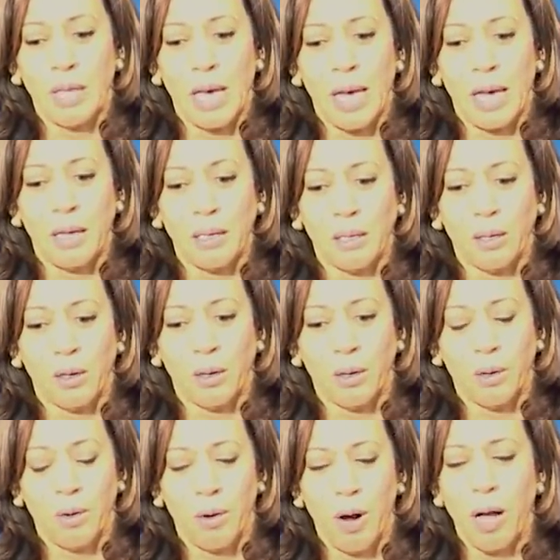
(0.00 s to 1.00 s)
that
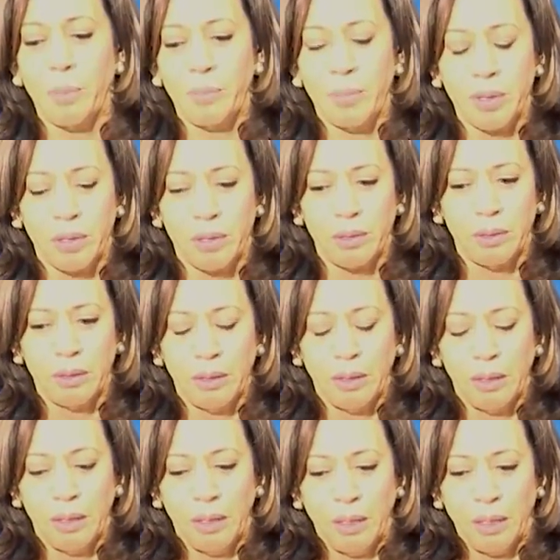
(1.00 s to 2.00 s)
crime bill,
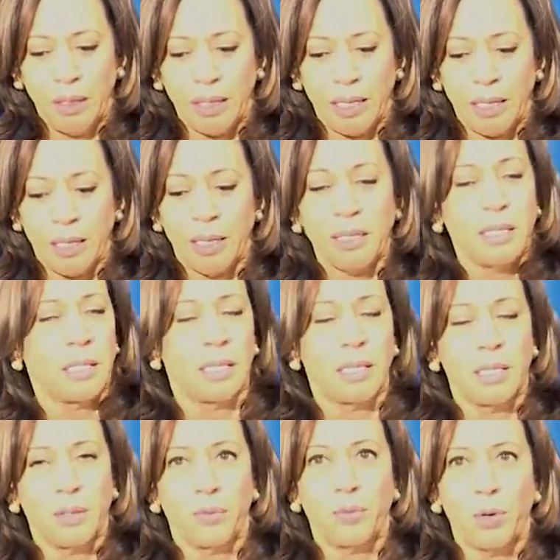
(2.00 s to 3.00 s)
that
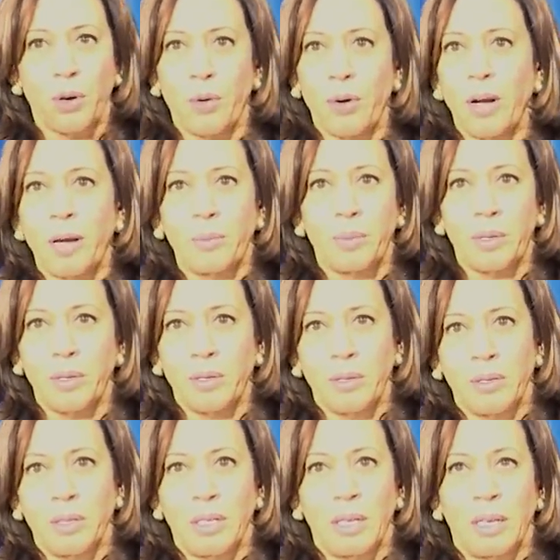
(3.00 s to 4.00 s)
1994 crime
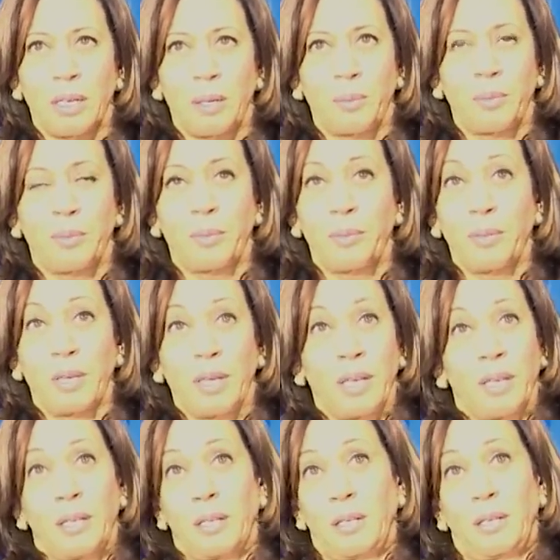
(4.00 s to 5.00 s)
bill, um,
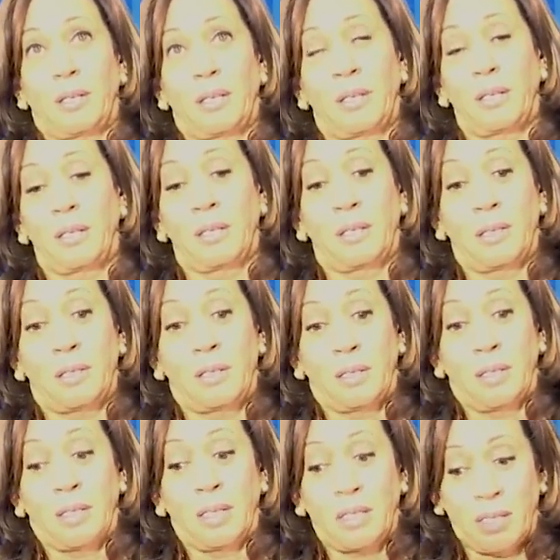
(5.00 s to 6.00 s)
it
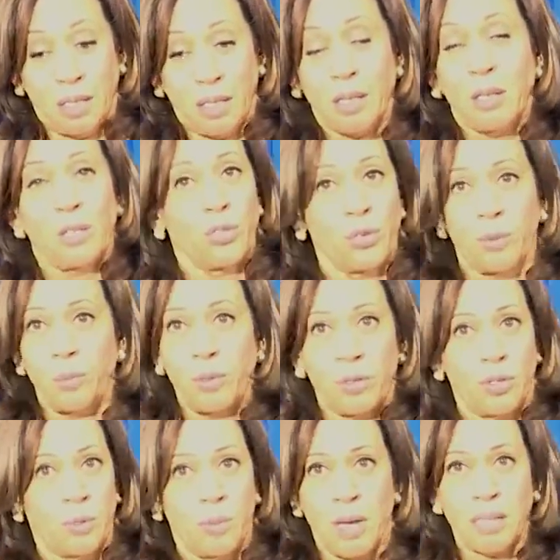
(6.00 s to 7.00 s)
it did
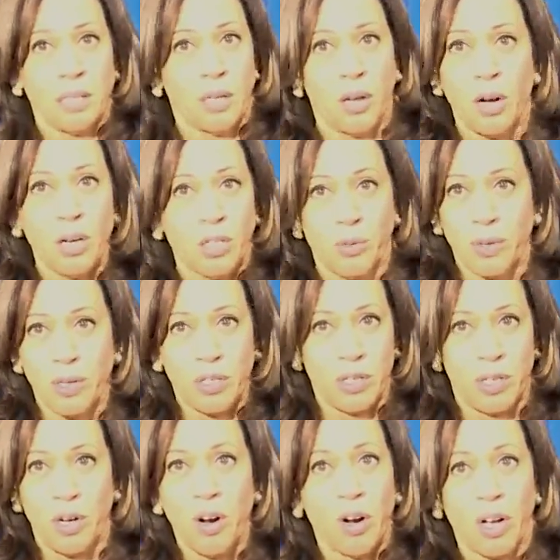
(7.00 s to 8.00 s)
contribute to mass
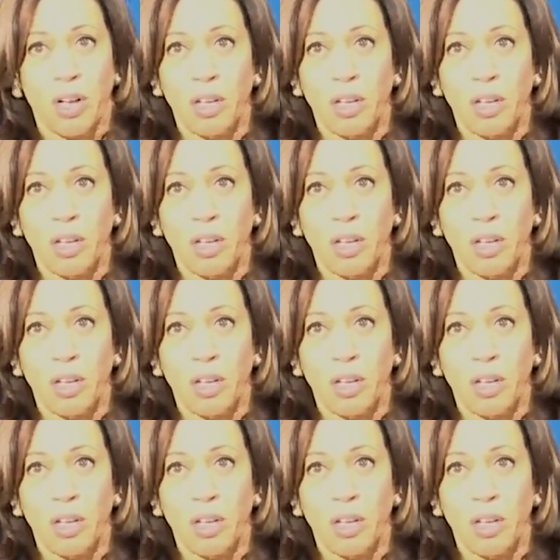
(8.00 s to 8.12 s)
incarceration in our